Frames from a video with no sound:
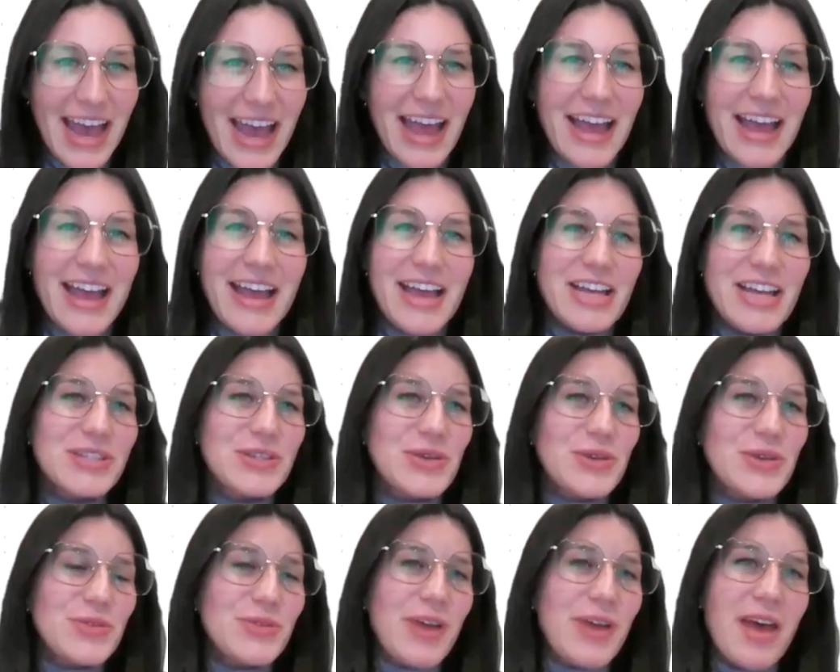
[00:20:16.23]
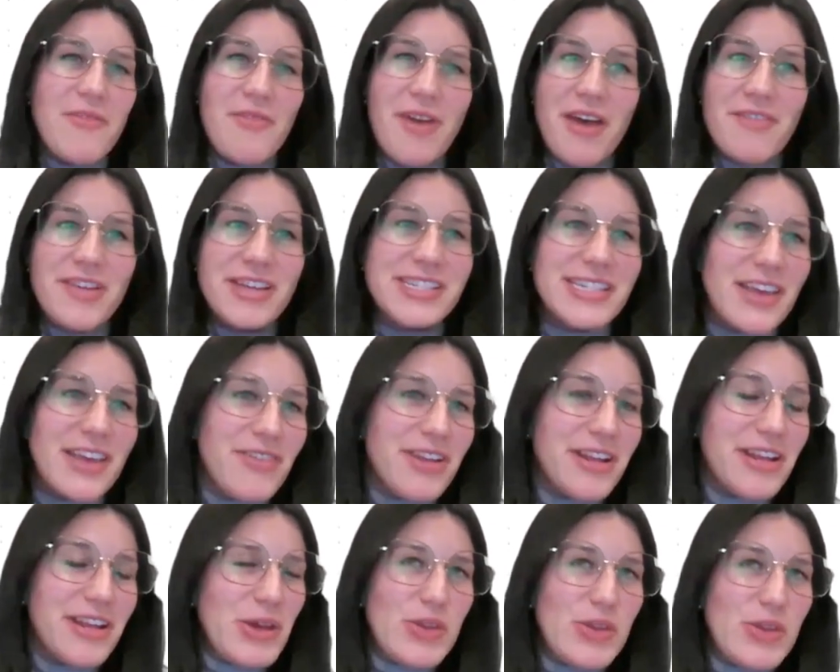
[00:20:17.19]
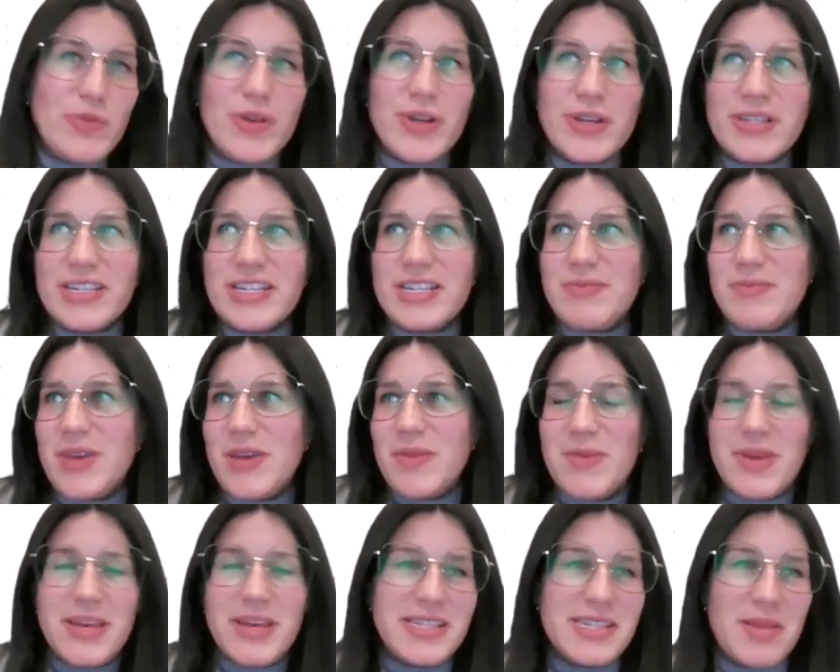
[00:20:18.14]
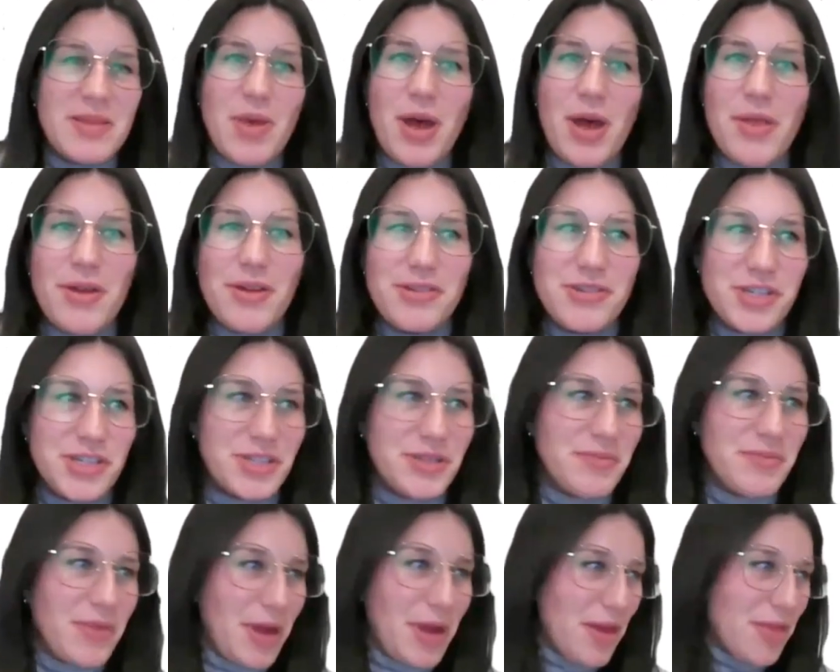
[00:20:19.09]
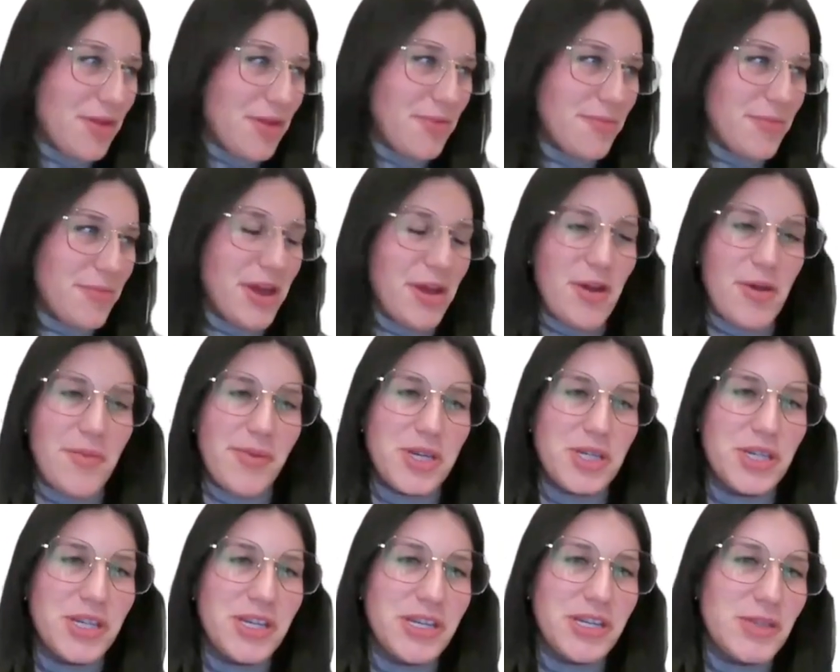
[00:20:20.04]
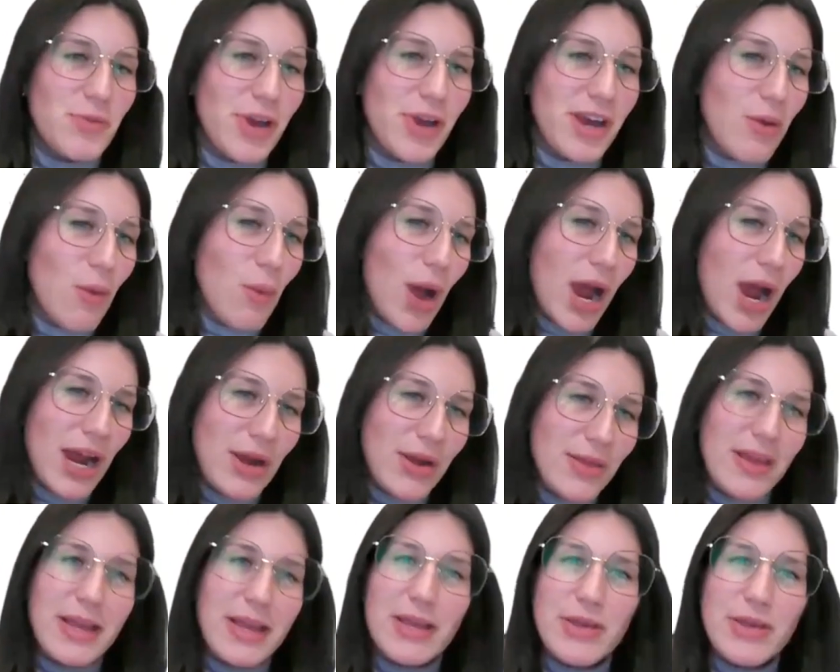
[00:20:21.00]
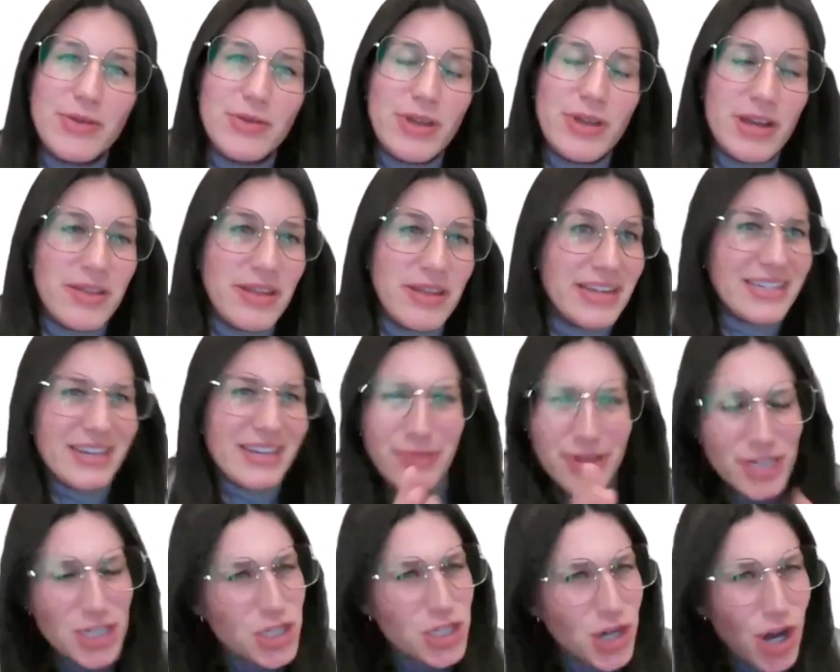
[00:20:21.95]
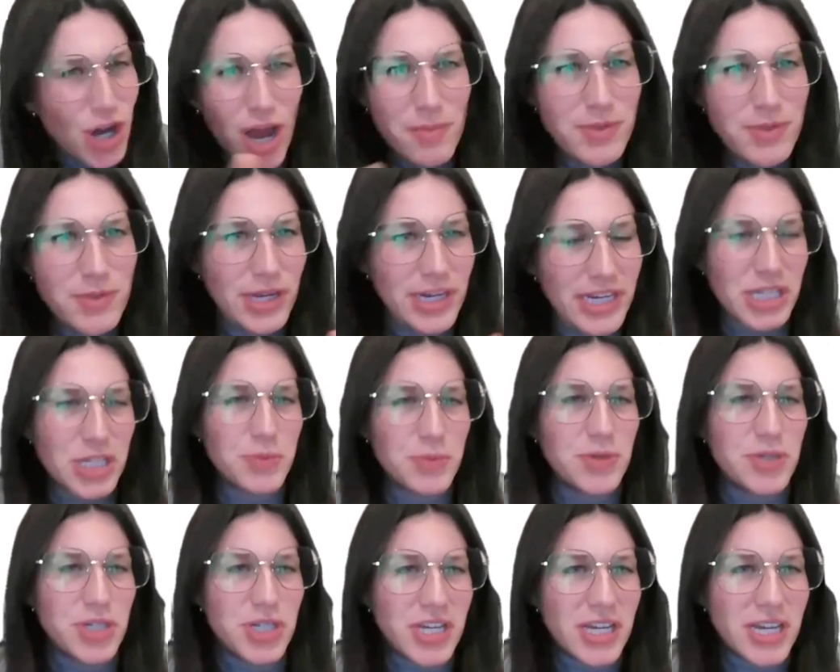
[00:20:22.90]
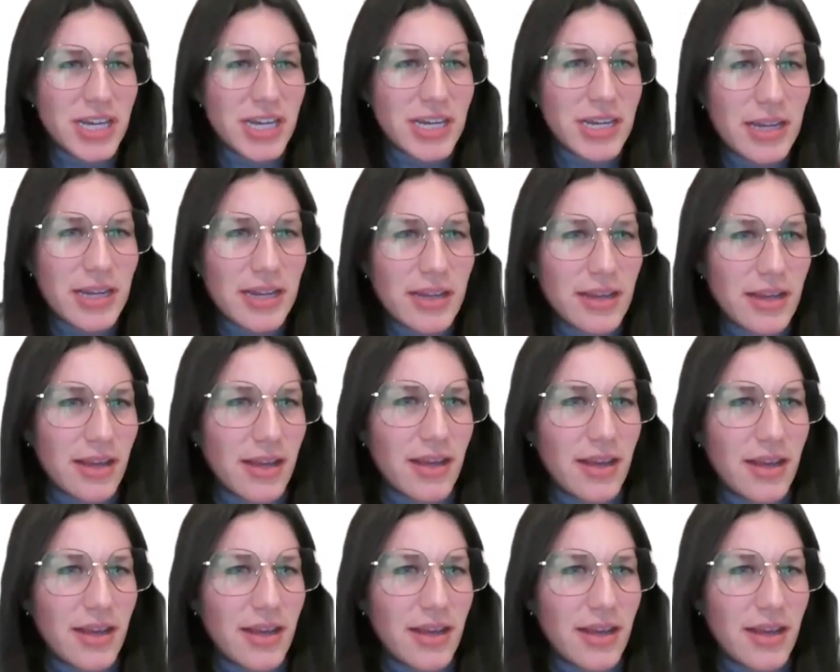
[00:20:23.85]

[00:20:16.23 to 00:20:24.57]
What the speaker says: Yeah. So of having 7 Neos versus maybe some other, just other bigger machines, why are they different jobs on each machine?